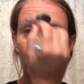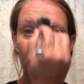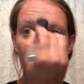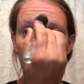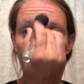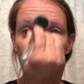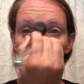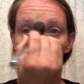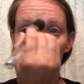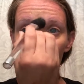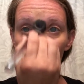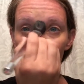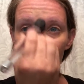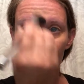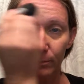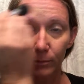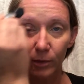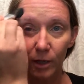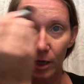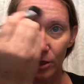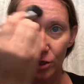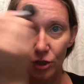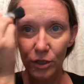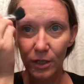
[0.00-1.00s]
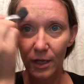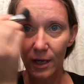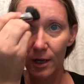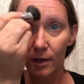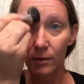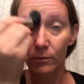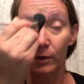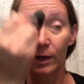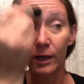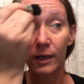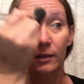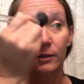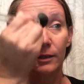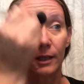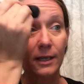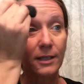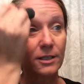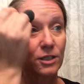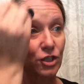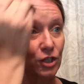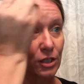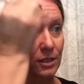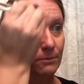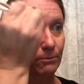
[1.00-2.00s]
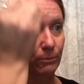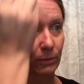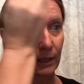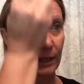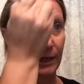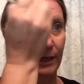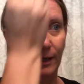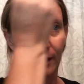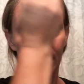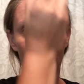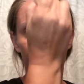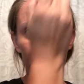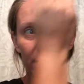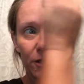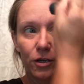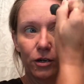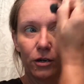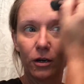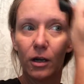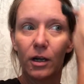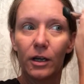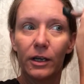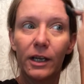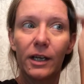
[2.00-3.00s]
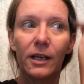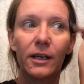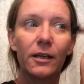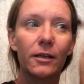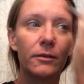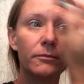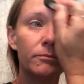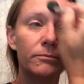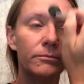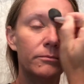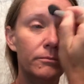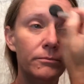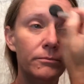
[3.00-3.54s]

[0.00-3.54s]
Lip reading: Yeah, that splotch there, well, let's just blend her on in.